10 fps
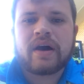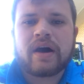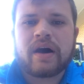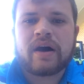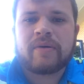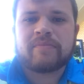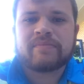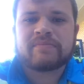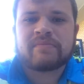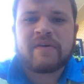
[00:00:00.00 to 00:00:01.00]

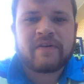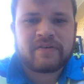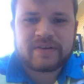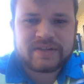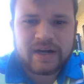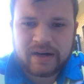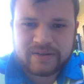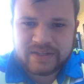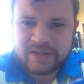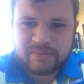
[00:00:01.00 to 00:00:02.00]
My favorite soccer
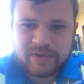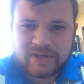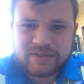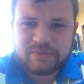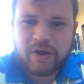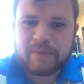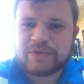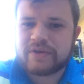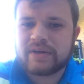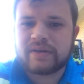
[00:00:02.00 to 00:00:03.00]
team is Real
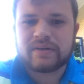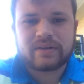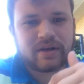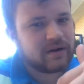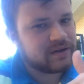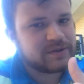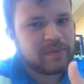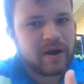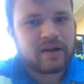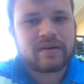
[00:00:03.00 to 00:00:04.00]
Madrid here in
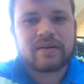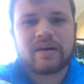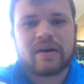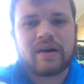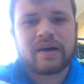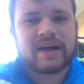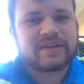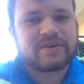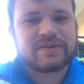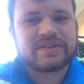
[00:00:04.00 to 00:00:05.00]
Spain. I got
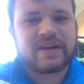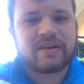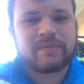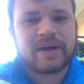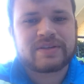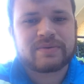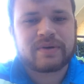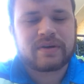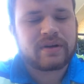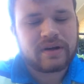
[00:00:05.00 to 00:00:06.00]
to go to the stadium last
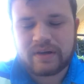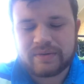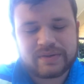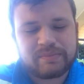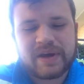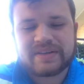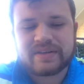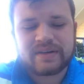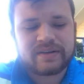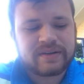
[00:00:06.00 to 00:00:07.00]
week. It was
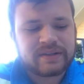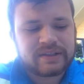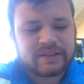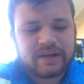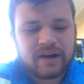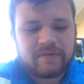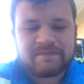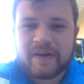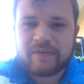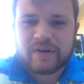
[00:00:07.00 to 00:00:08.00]
amazing.
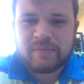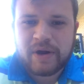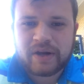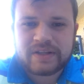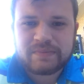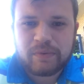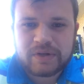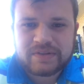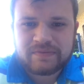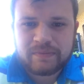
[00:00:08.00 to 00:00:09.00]
Favorite American
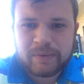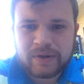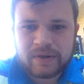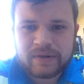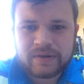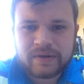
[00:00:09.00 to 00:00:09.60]
sports, football,